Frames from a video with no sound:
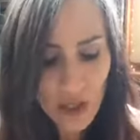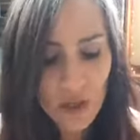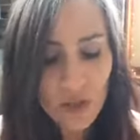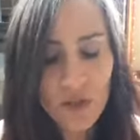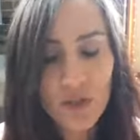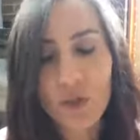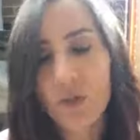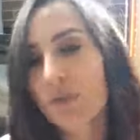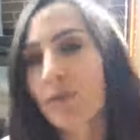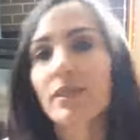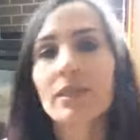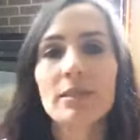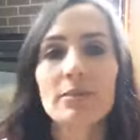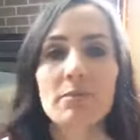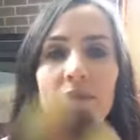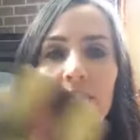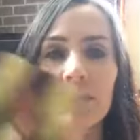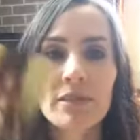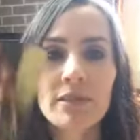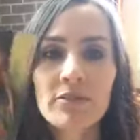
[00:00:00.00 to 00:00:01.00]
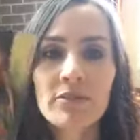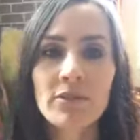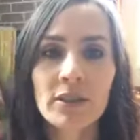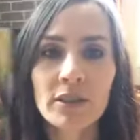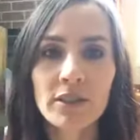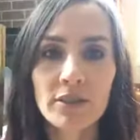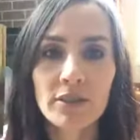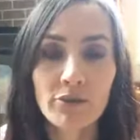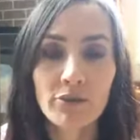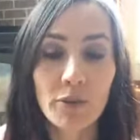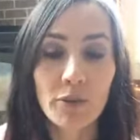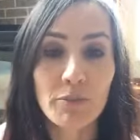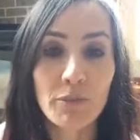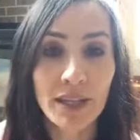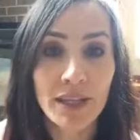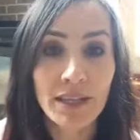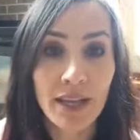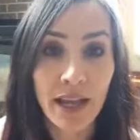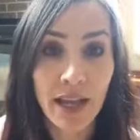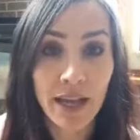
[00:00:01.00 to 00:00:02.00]
So specifically for
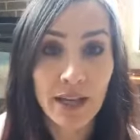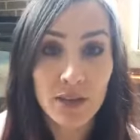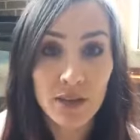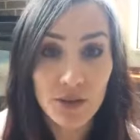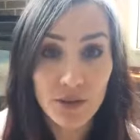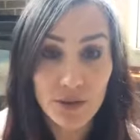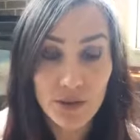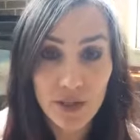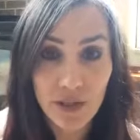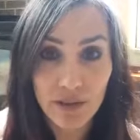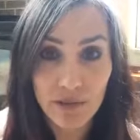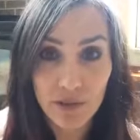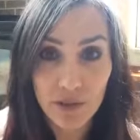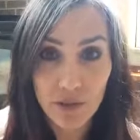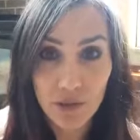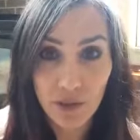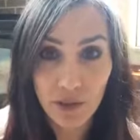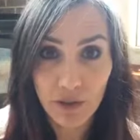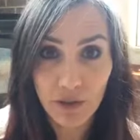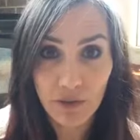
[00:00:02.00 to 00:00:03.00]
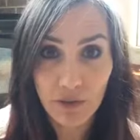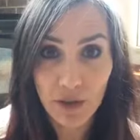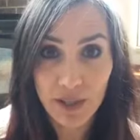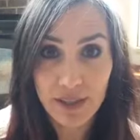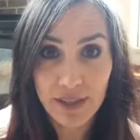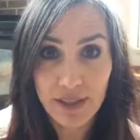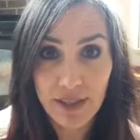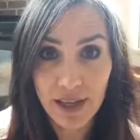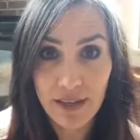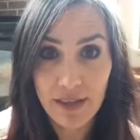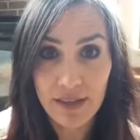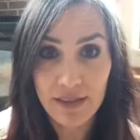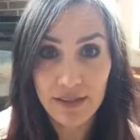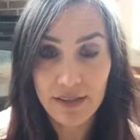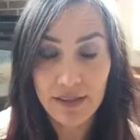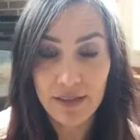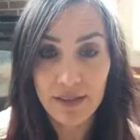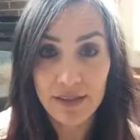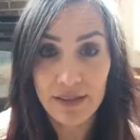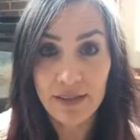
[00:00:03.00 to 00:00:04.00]
Monday, Tuesday, first part of Wednesday,
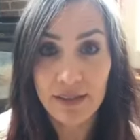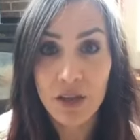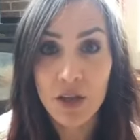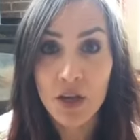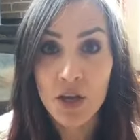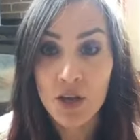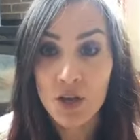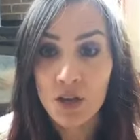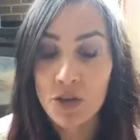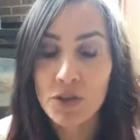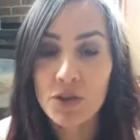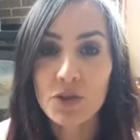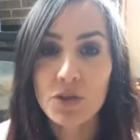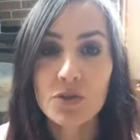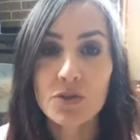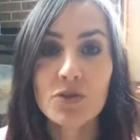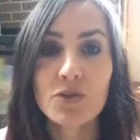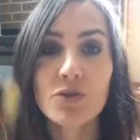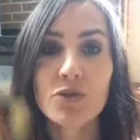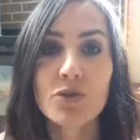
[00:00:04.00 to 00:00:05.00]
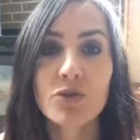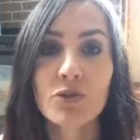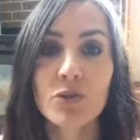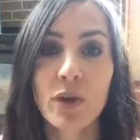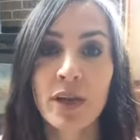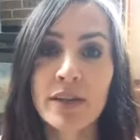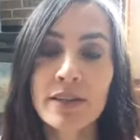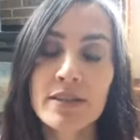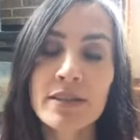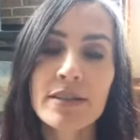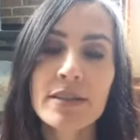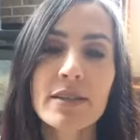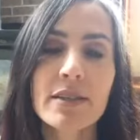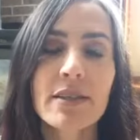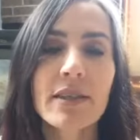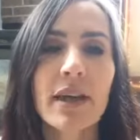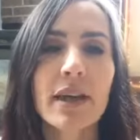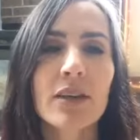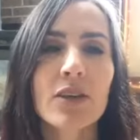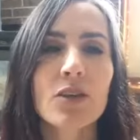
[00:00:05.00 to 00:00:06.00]
this is to
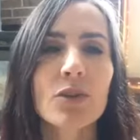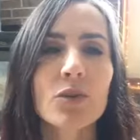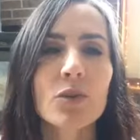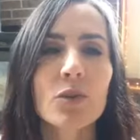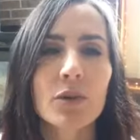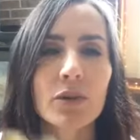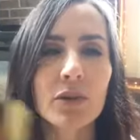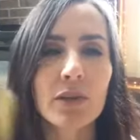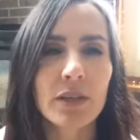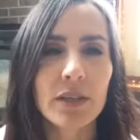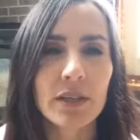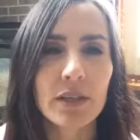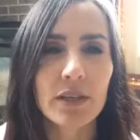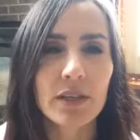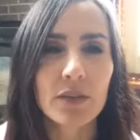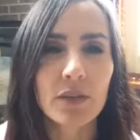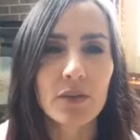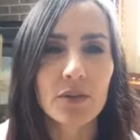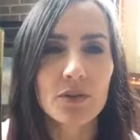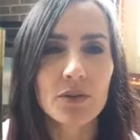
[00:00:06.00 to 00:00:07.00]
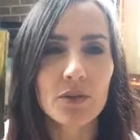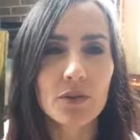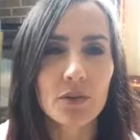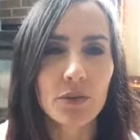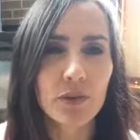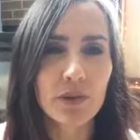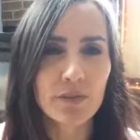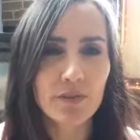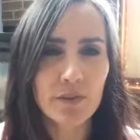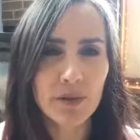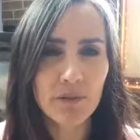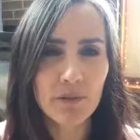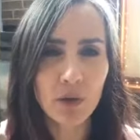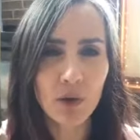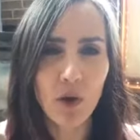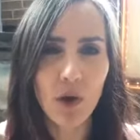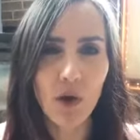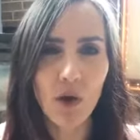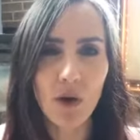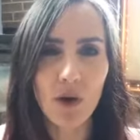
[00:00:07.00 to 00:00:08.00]
trust that you will heal. So
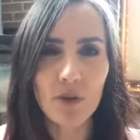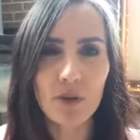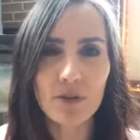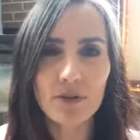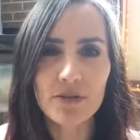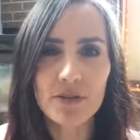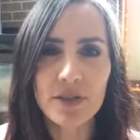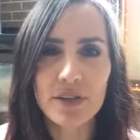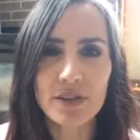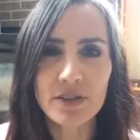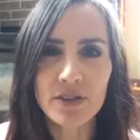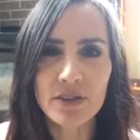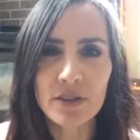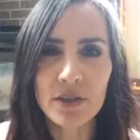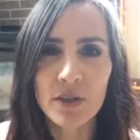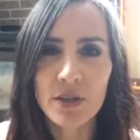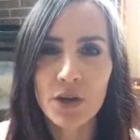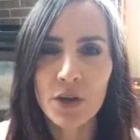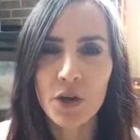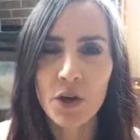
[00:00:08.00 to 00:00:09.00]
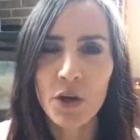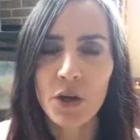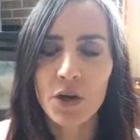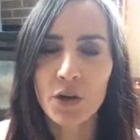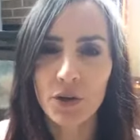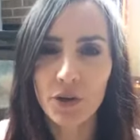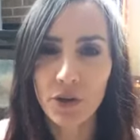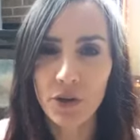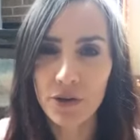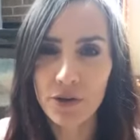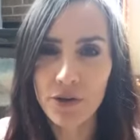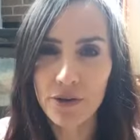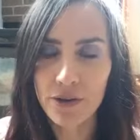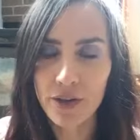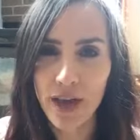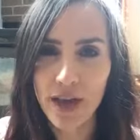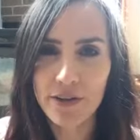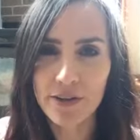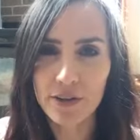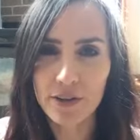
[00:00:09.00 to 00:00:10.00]
remember all of this
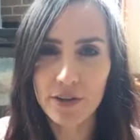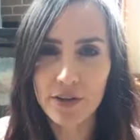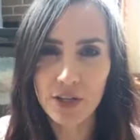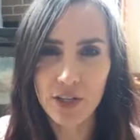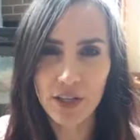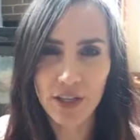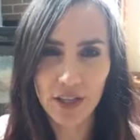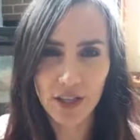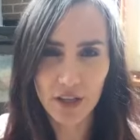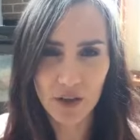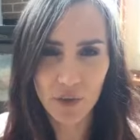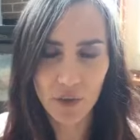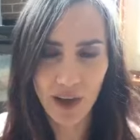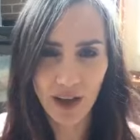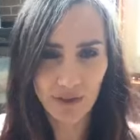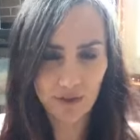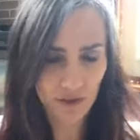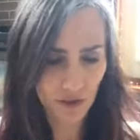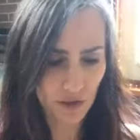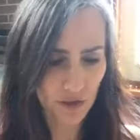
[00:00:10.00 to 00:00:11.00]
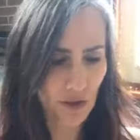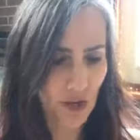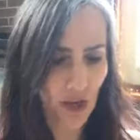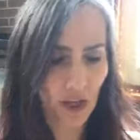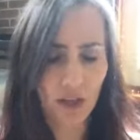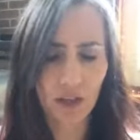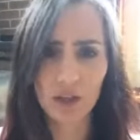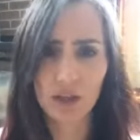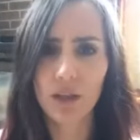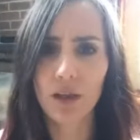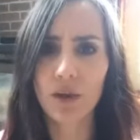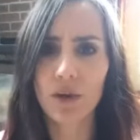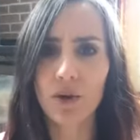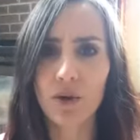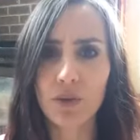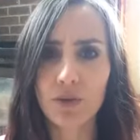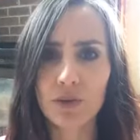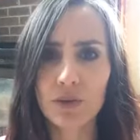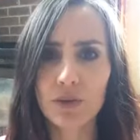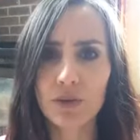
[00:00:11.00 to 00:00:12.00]
earth energy that you have. You're not
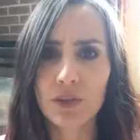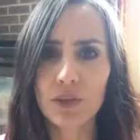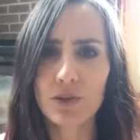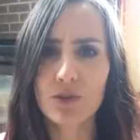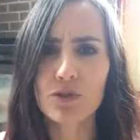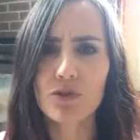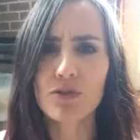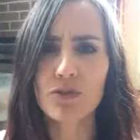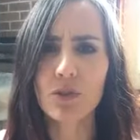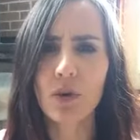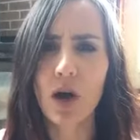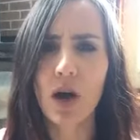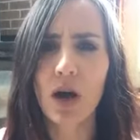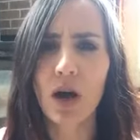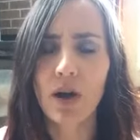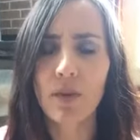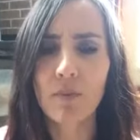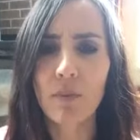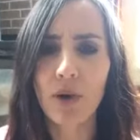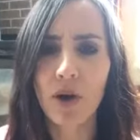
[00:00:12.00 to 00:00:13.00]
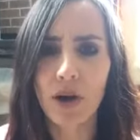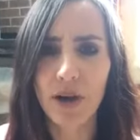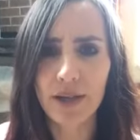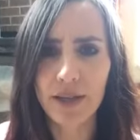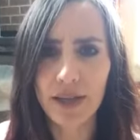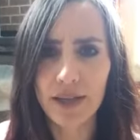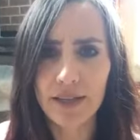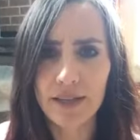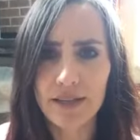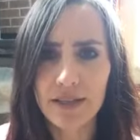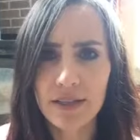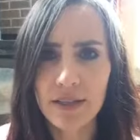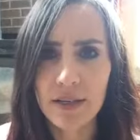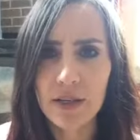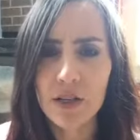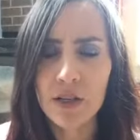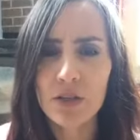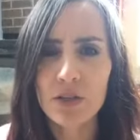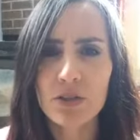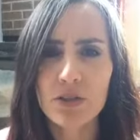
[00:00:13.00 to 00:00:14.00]
alone. You can draw upon it.
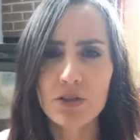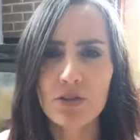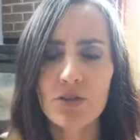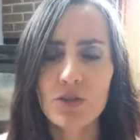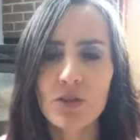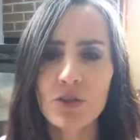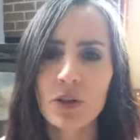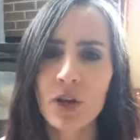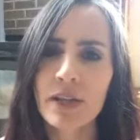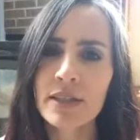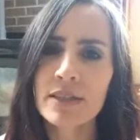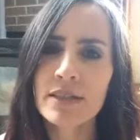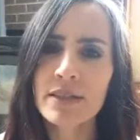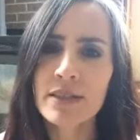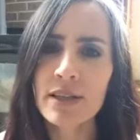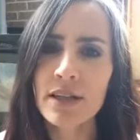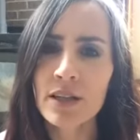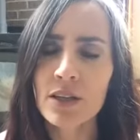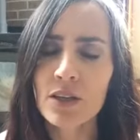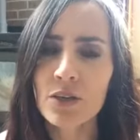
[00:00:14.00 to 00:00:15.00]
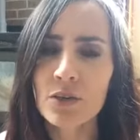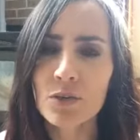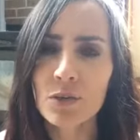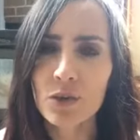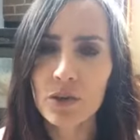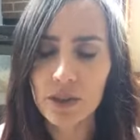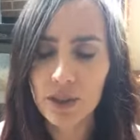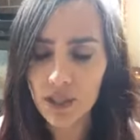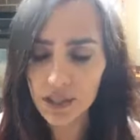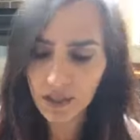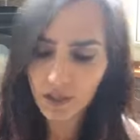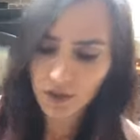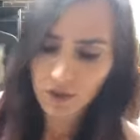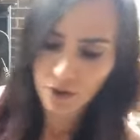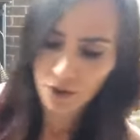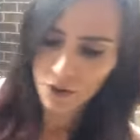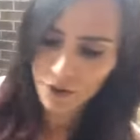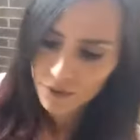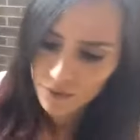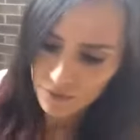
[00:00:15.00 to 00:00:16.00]
So trust that you will
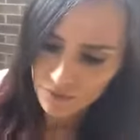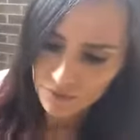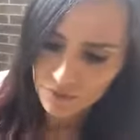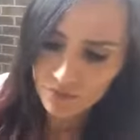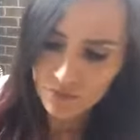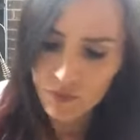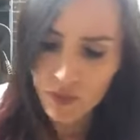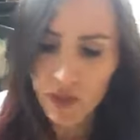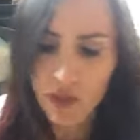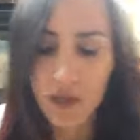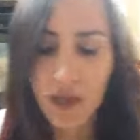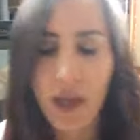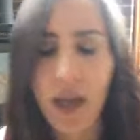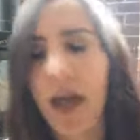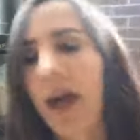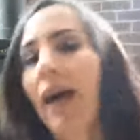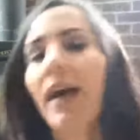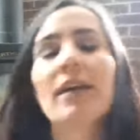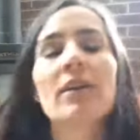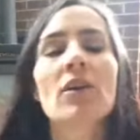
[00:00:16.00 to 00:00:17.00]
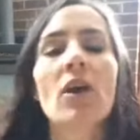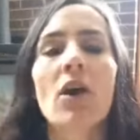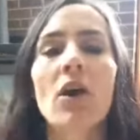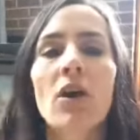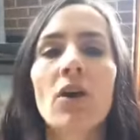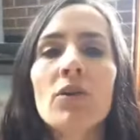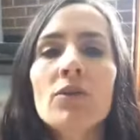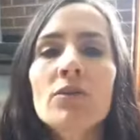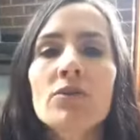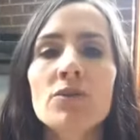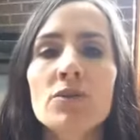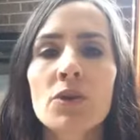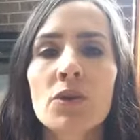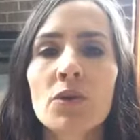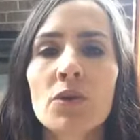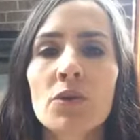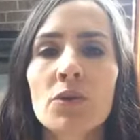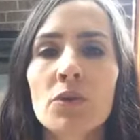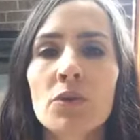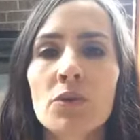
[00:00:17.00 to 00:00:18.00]
heal, and
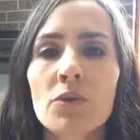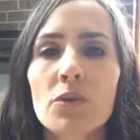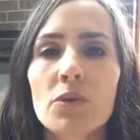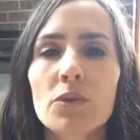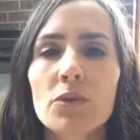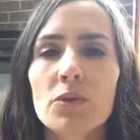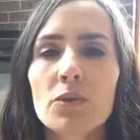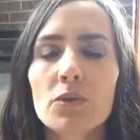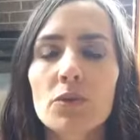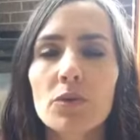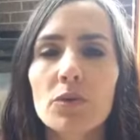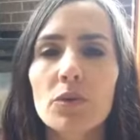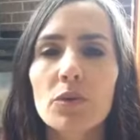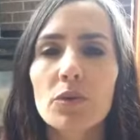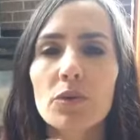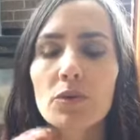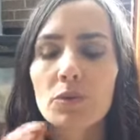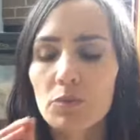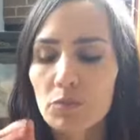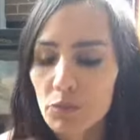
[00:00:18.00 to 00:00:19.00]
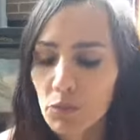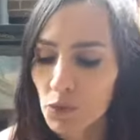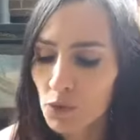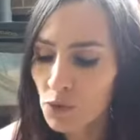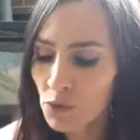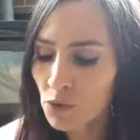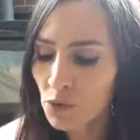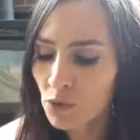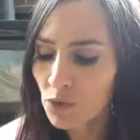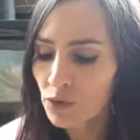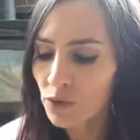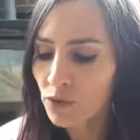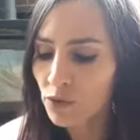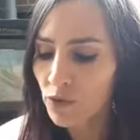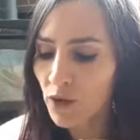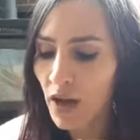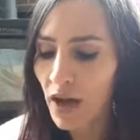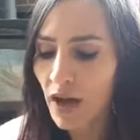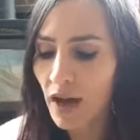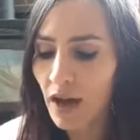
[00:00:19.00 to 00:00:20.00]
also move